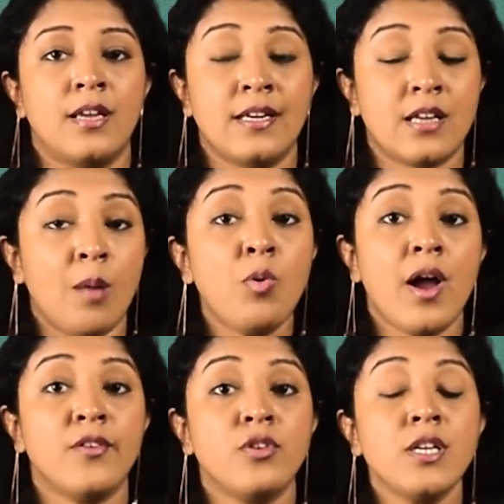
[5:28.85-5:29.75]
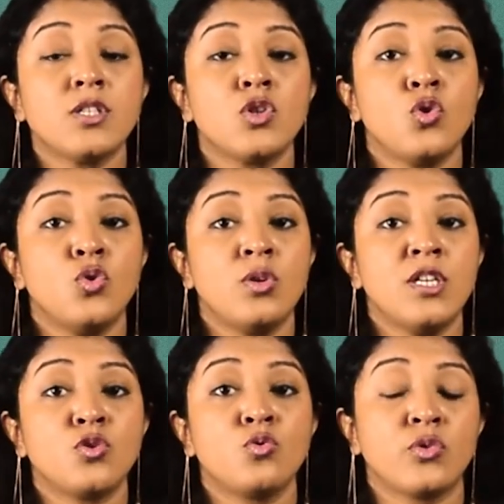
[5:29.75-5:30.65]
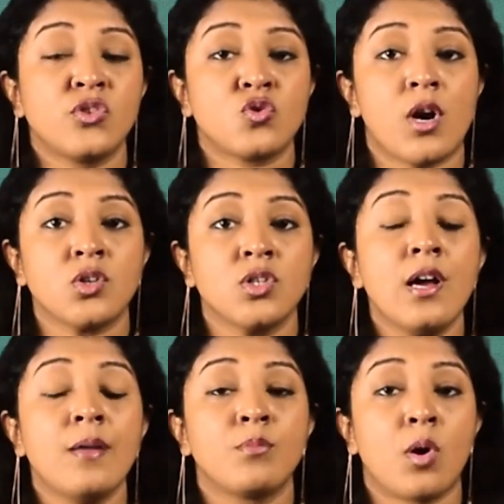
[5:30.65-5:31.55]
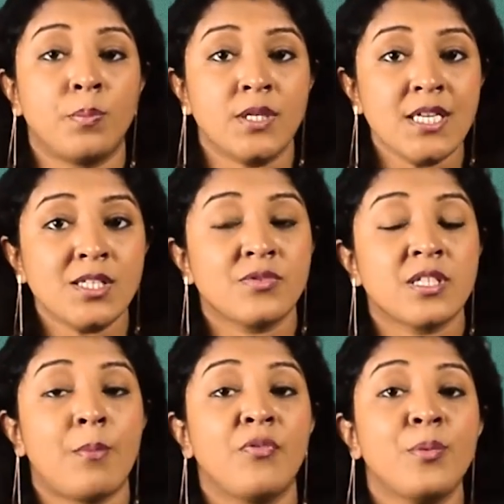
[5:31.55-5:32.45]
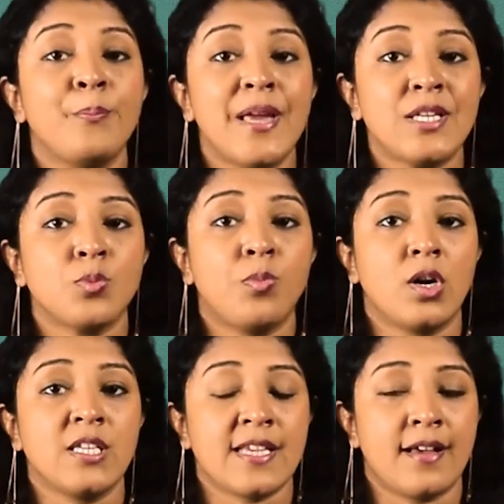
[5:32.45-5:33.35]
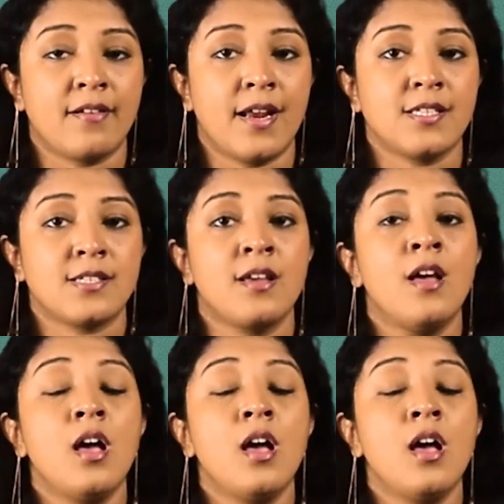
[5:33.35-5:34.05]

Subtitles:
In carbohydrates, you need to know the structure and properties of some of the major polysaccharides